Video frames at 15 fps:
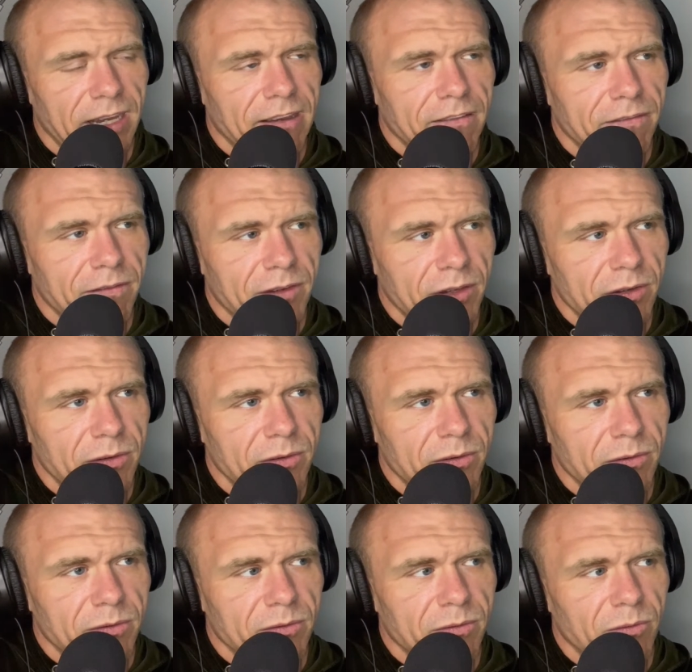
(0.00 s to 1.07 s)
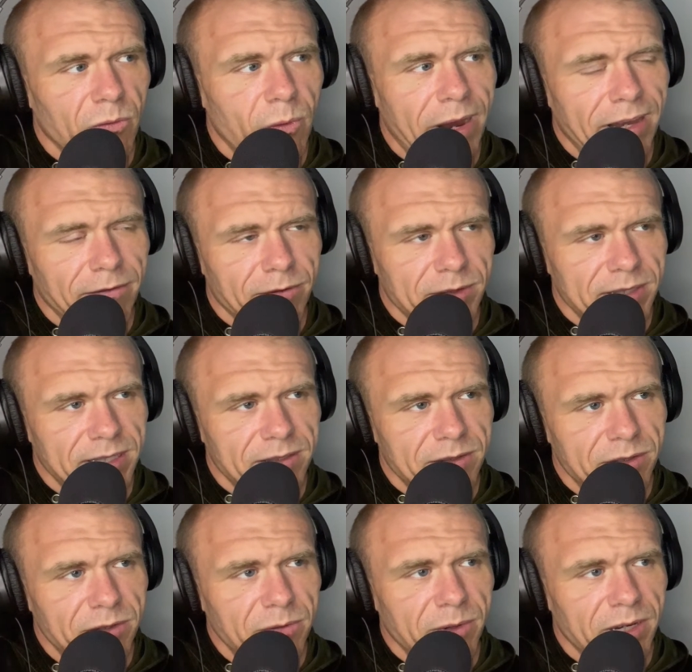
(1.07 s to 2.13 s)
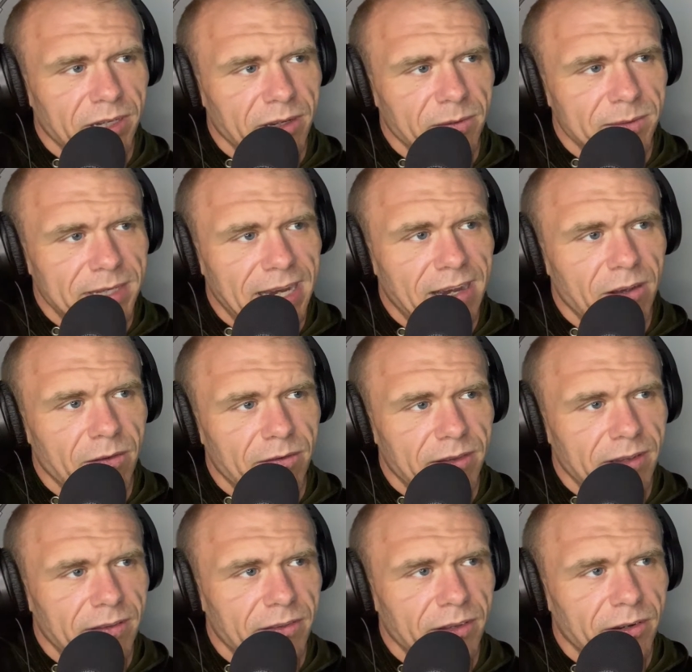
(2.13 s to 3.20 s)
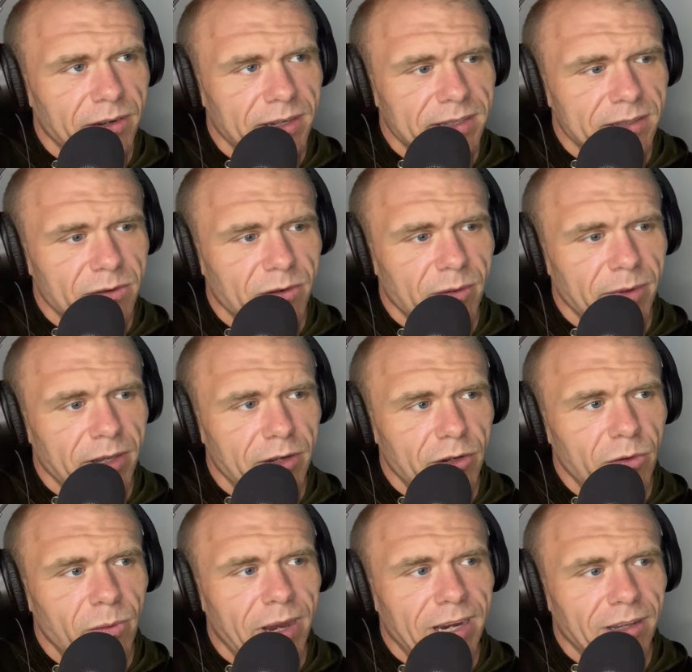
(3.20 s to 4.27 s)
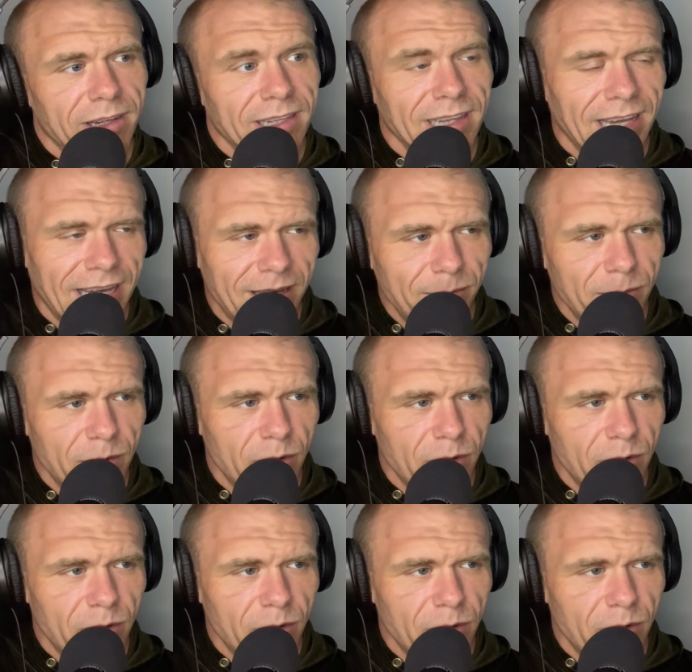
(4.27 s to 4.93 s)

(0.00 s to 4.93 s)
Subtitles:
If you wait for season 2 when it comes out, then there is going to be a new way to claim